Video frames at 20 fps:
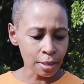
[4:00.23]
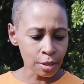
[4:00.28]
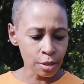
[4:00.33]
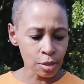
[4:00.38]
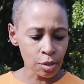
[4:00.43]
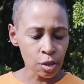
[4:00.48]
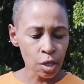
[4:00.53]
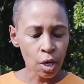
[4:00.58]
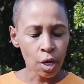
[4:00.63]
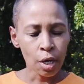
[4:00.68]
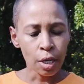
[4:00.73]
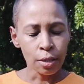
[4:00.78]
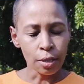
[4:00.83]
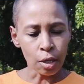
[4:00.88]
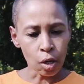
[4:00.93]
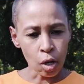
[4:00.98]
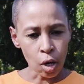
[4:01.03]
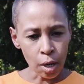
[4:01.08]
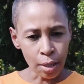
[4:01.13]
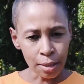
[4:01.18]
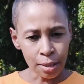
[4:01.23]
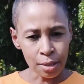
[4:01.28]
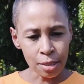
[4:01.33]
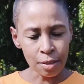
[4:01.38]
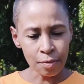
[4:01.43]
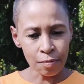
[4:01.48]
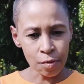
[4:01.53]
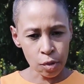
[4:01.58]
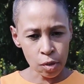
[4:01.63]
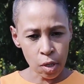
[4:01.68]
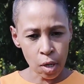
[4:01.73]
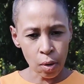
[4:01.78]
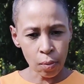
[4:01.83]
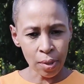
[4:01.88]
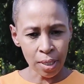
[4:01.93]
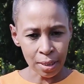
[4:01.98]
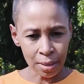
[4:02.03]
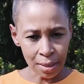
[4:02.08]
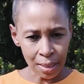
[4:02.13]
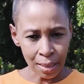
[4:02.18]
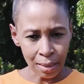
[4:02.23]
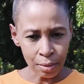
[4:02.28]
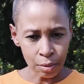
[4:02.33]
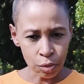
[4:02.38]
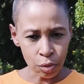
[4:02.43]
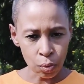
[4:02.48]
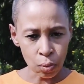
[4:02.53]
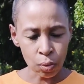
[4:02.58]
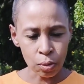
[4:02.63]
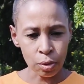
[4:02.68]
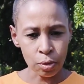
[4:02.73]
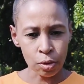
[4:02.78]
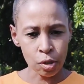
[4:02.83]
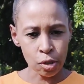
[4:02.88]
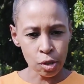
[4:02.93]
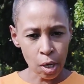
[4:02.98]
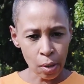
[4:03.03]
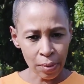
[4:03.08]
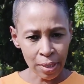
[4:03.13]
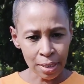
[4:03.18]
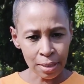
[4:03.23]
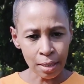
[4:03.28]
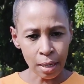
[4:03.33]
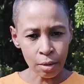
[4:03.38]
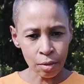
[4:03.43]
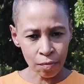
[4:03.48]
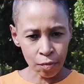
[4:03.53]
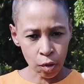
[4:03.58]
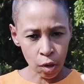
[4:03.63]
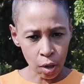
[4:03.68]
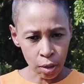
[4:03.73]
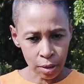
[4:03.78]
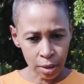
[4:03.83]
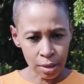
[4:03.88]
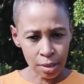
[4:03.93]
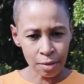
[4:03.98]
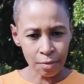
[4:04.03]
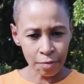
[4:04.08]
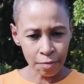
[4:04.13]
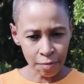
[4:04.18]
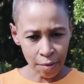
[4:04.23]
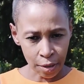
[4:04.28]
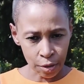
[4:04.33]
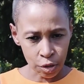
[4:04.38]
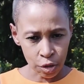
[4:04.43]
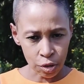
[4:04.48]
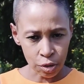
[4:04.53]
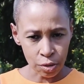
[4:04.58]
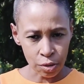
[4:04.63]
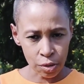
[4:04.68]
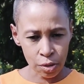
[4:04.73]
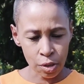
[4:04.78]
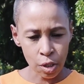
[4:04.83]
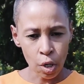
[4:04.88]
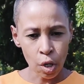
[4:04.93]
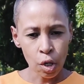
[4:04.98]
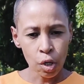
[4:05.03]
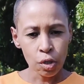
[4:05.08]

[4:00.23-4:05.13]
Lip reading: is the cognitive slowing down or slowing down of cognitive functions.